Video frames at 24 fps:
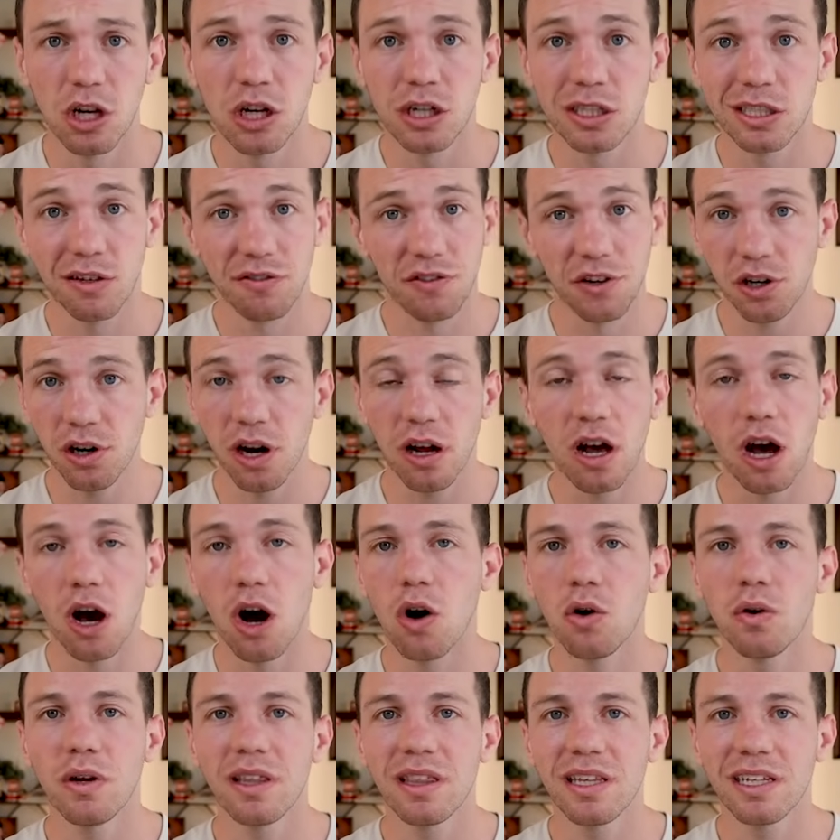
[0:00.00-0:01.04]
So if you're not
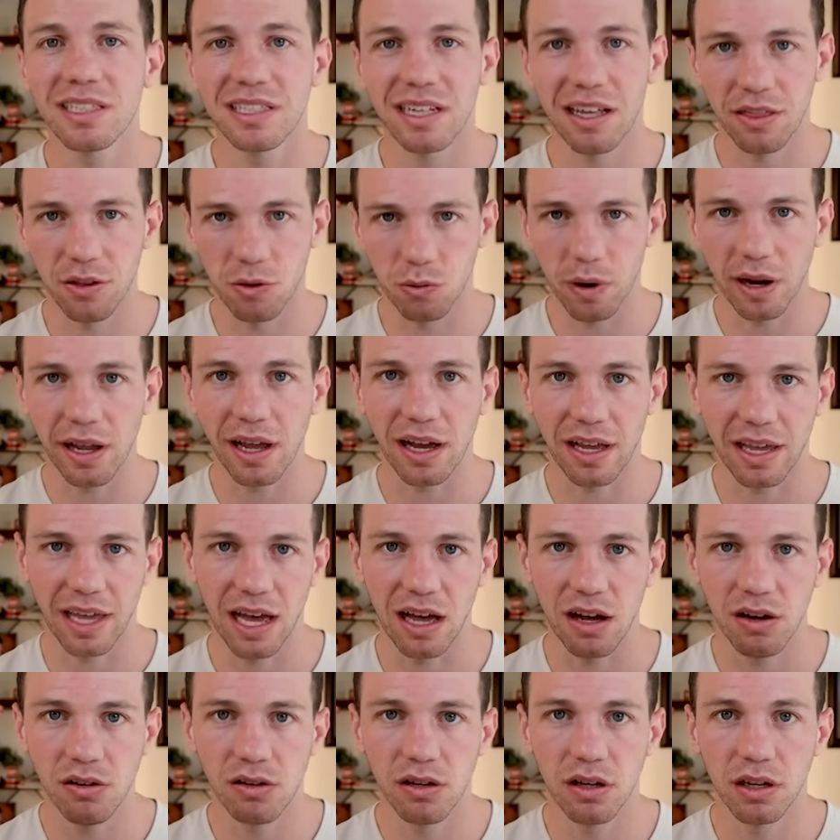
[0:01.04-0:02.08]
owning this in the right
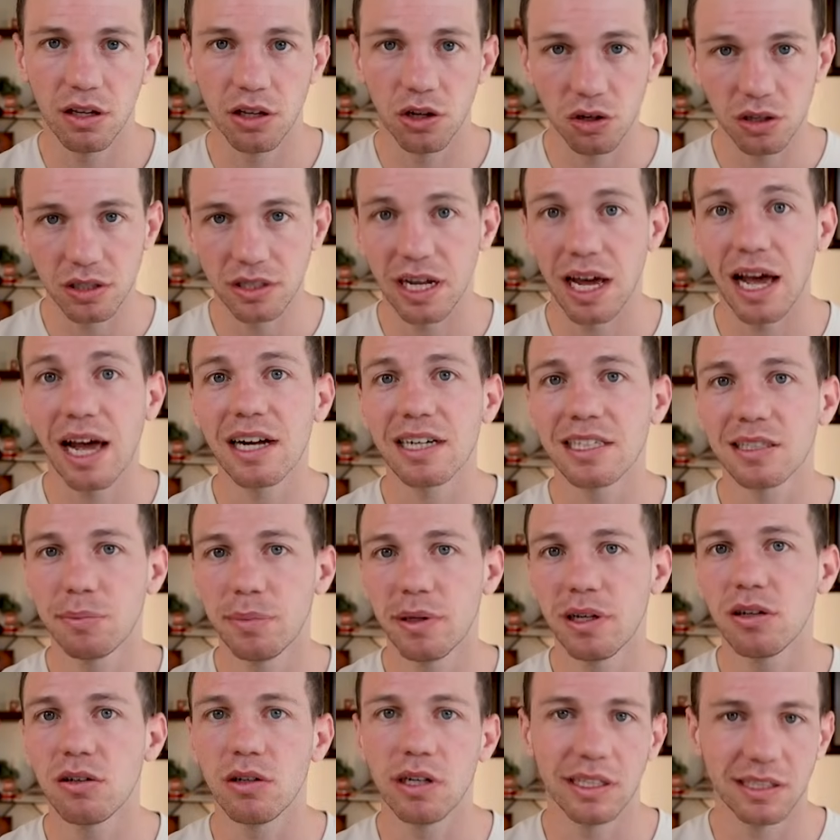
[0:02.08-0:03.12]
account, your tax
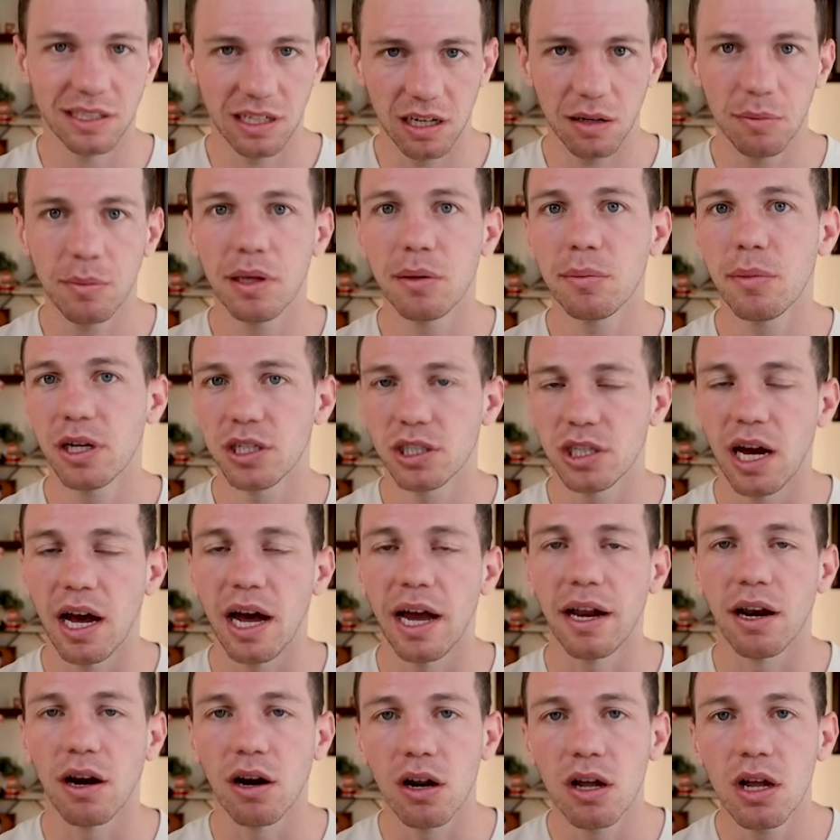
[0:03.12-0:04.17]
bill is going to be much
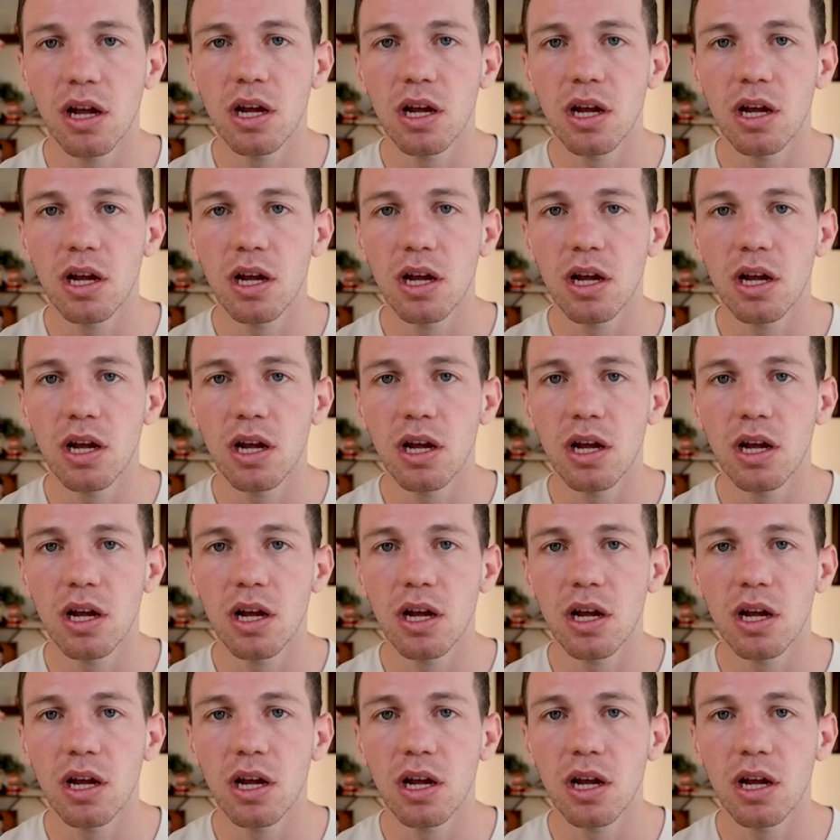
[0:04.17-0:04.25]
higher.